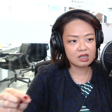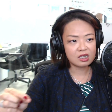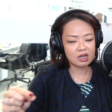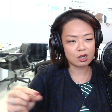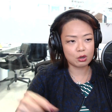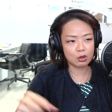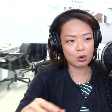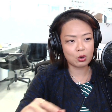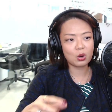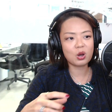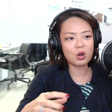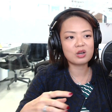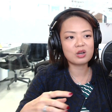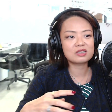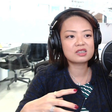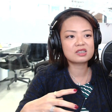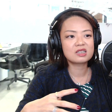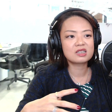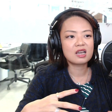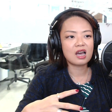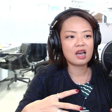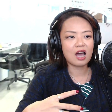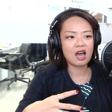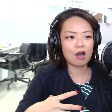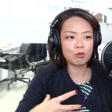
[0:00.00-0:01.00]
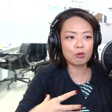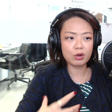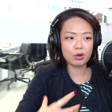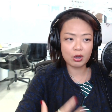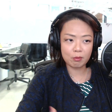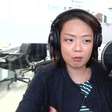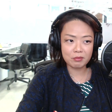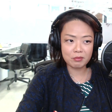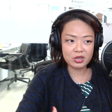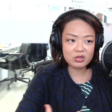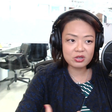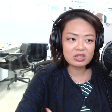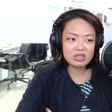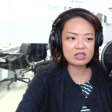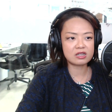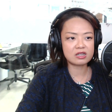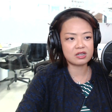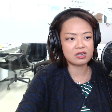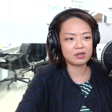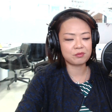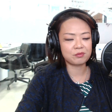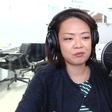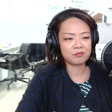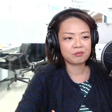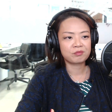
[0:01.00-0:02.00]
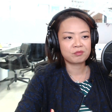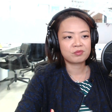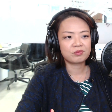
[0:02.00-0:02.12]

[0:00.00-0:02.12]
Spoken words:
across our community.